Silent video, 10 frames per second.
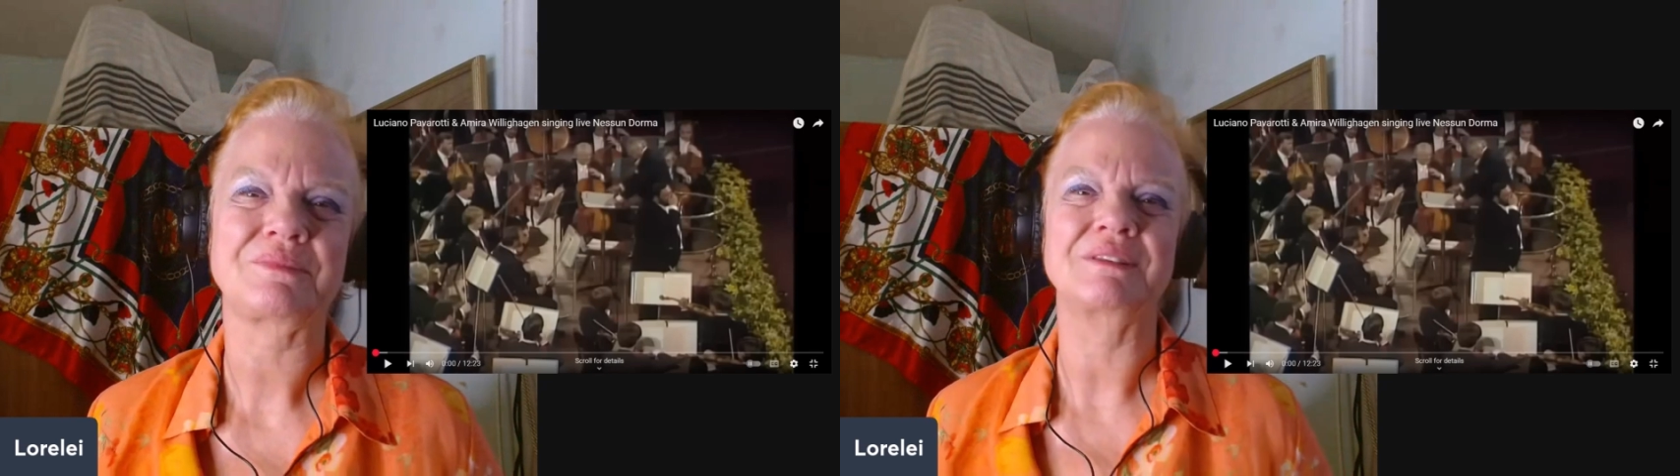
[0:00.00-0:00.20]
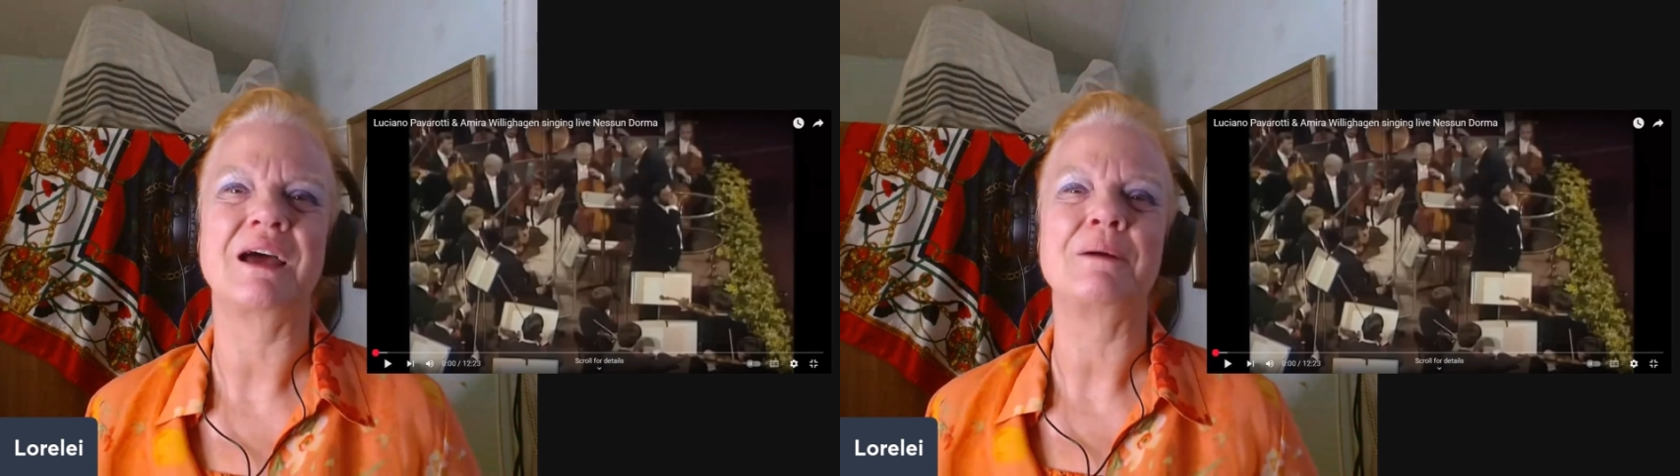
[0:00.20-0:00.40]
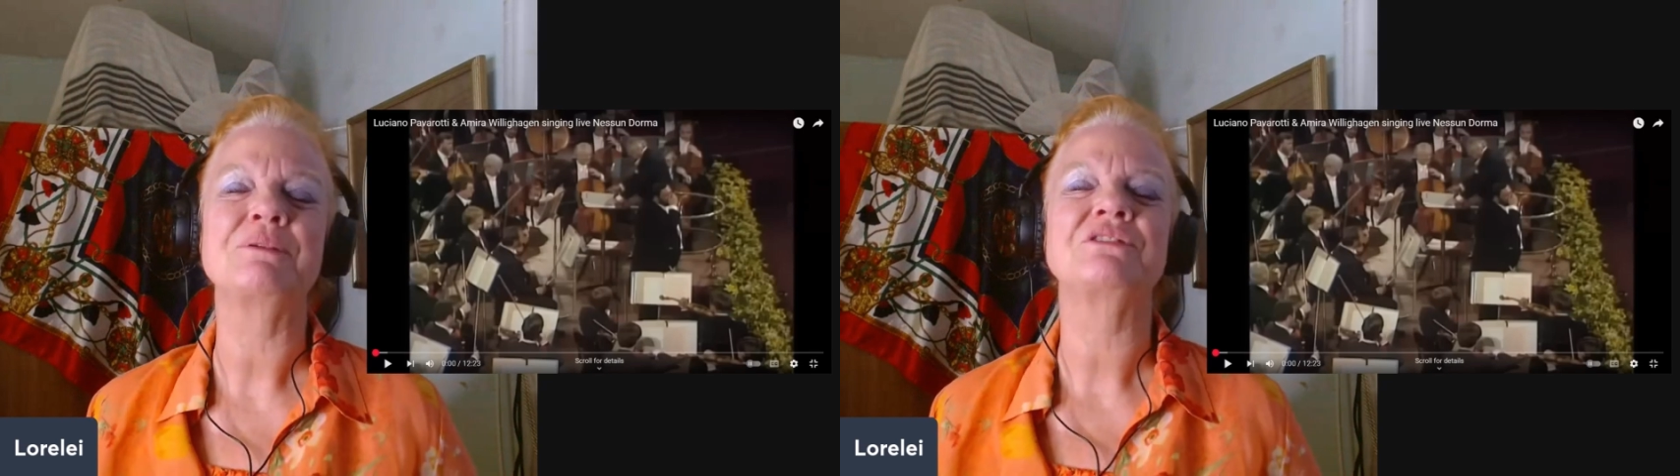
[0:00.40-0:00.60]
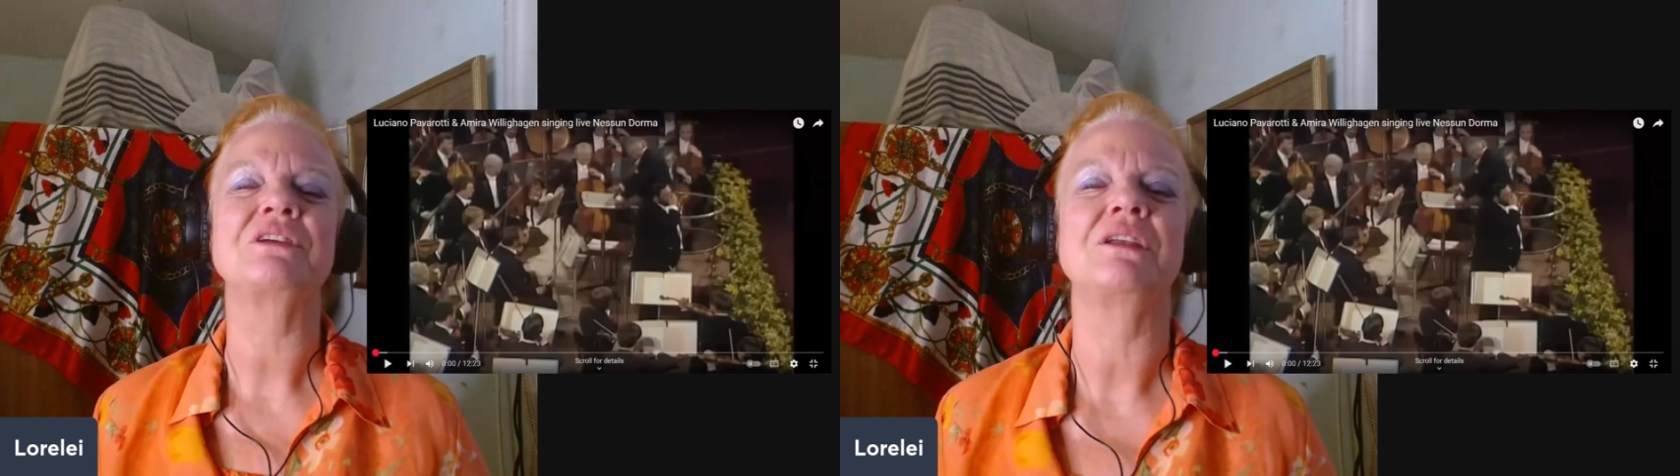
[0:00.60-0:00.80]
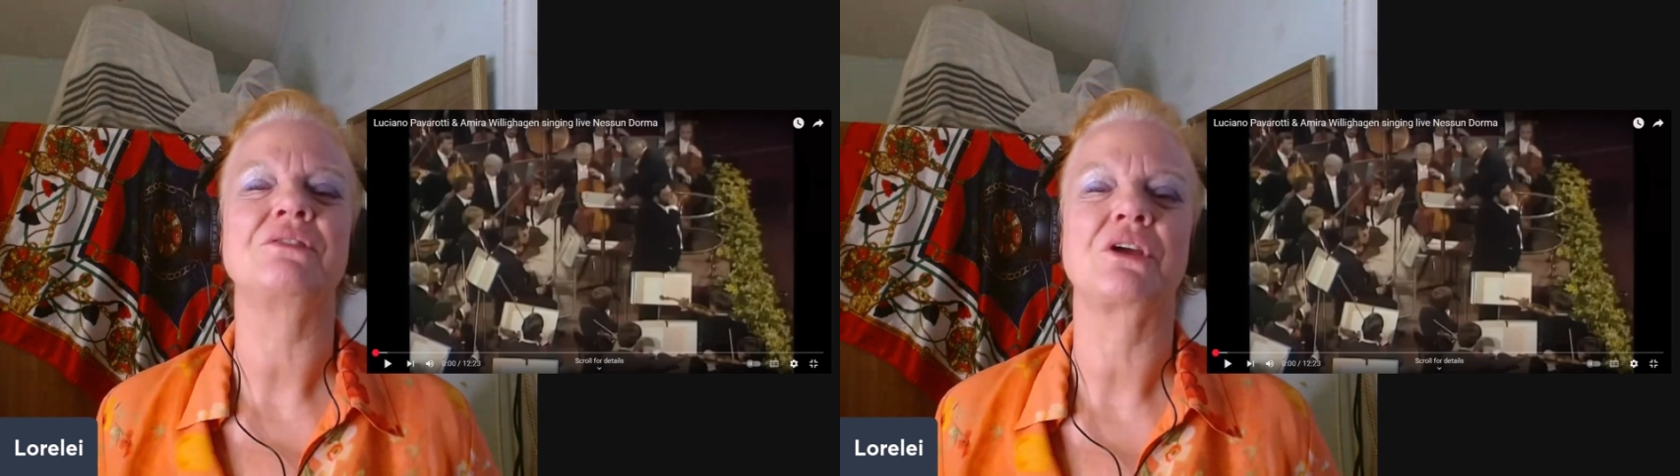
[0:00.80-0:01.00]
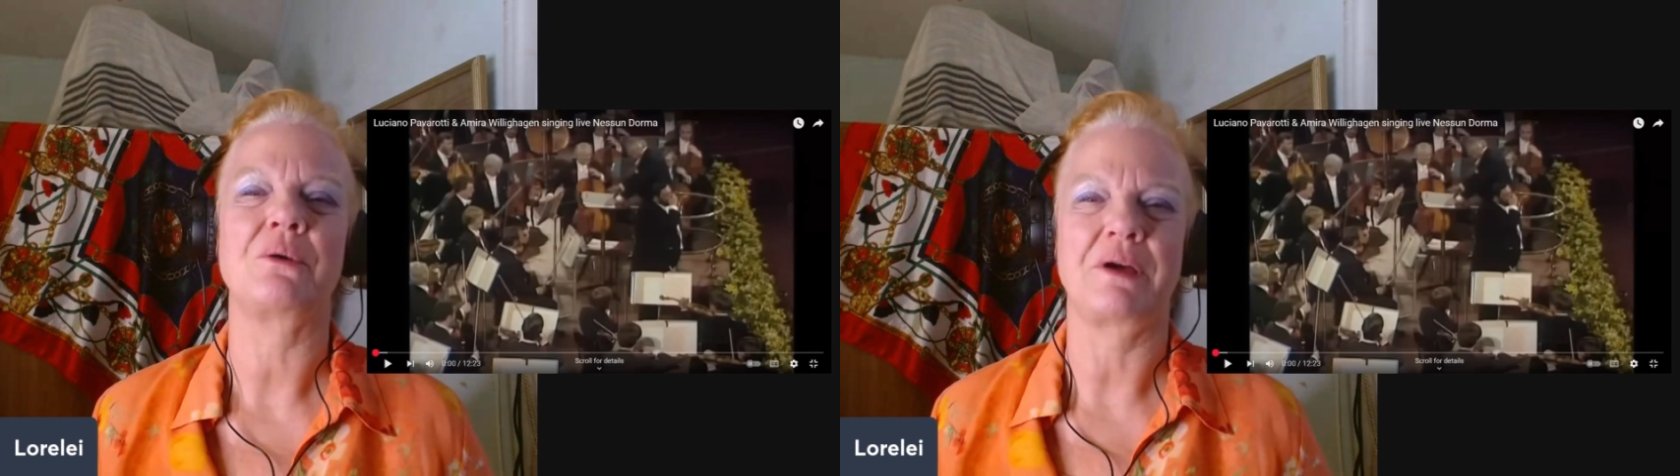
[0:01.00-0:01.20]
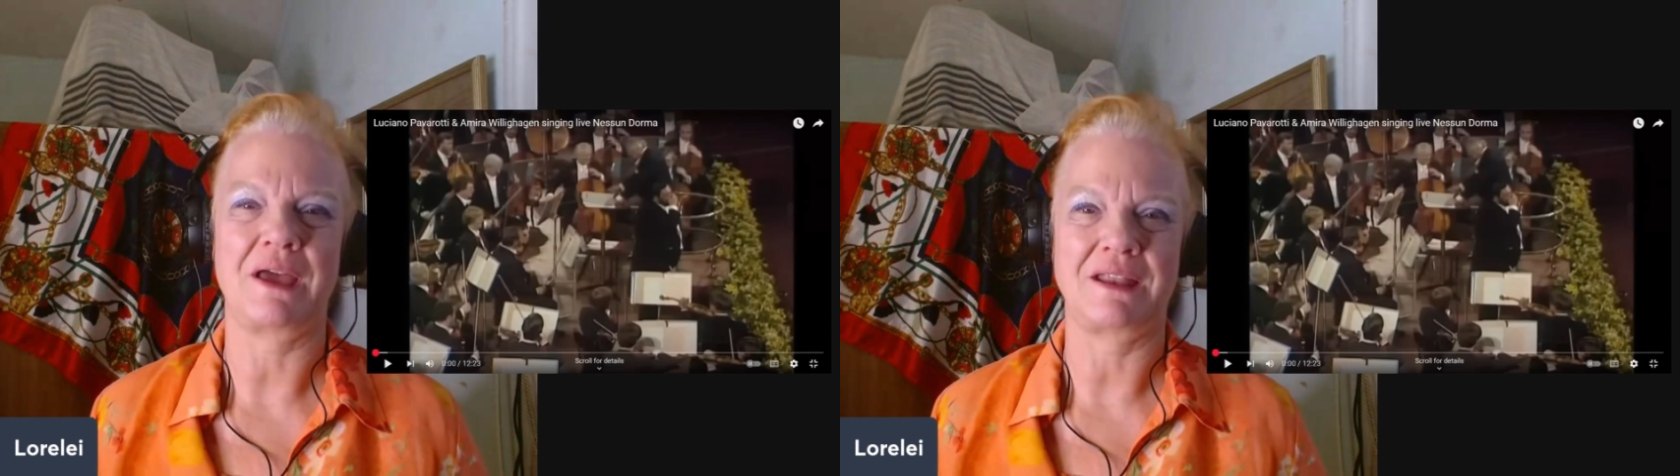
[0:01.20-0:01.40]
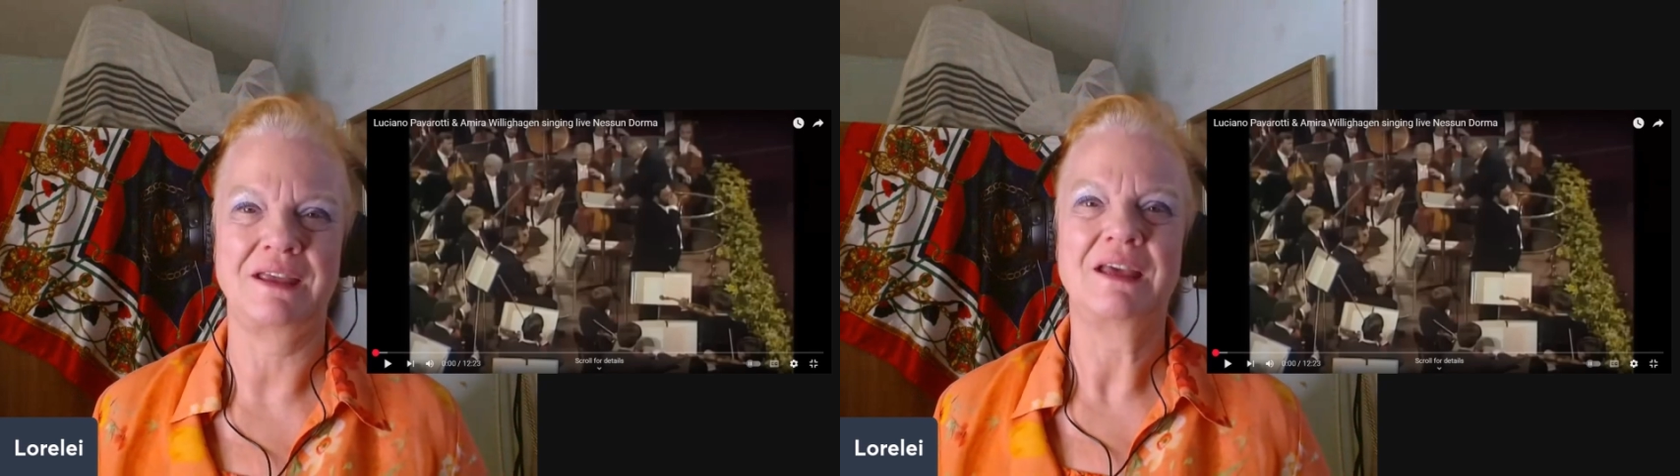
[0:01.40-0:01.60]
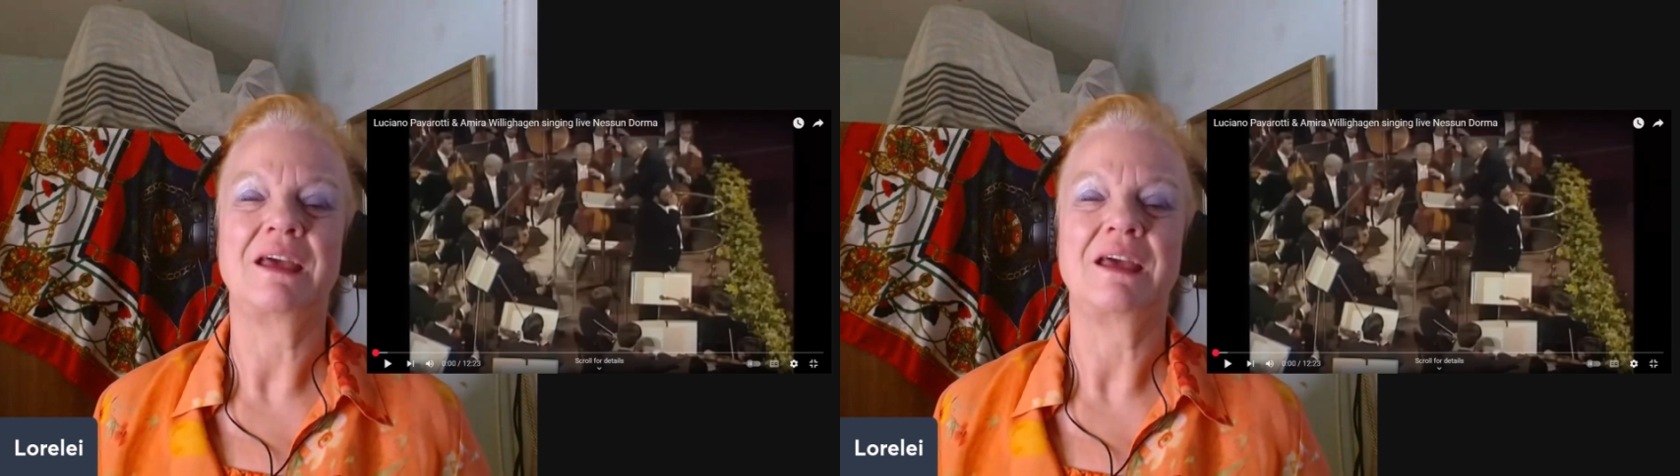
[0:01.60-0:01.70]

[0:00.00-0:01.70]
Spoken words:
Now, I appreciate it if you go ahead